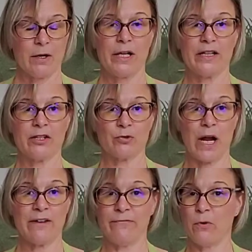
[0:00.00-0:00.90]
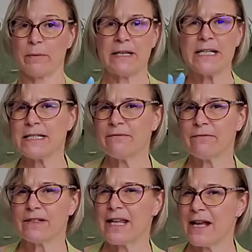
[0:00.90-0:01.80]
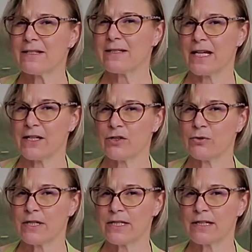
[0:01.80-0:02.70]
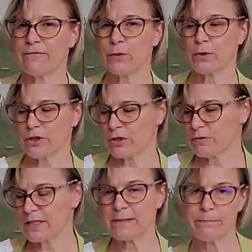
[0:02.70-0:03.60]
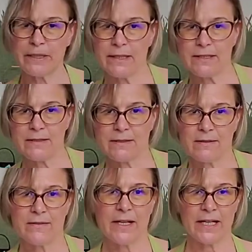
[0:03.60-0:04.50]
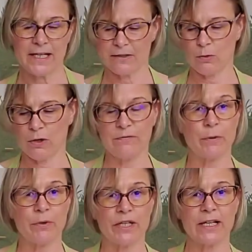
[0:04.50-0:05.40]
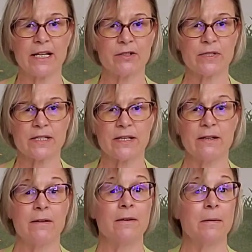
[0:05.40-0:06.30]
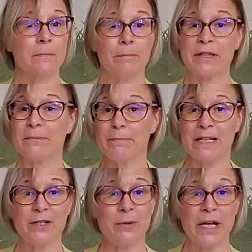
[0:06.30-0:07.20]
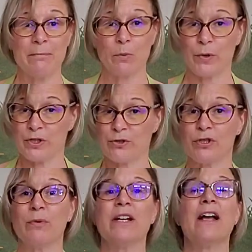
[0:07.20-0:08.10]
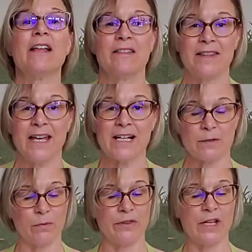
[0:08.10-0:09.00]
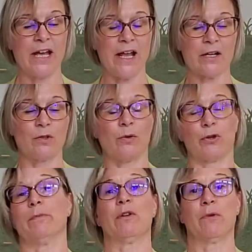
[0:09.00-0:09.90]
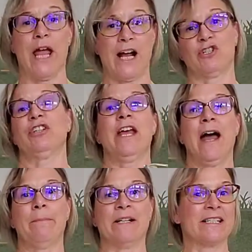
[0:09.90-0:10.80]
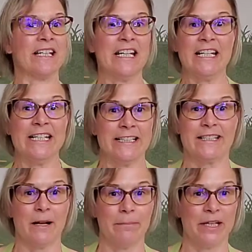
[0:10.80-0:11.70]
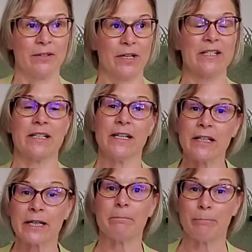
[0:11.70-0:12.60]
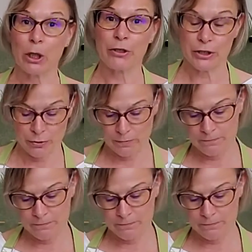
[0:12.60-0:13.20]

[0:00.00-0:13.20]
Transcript: in the dry form, isn't that dangerous if you were to spill it, or if it were to get on your skin. But the minute you add moisture to it, that's when that ectothermic reaction happens, and it heats up like crazy, and it can burn you.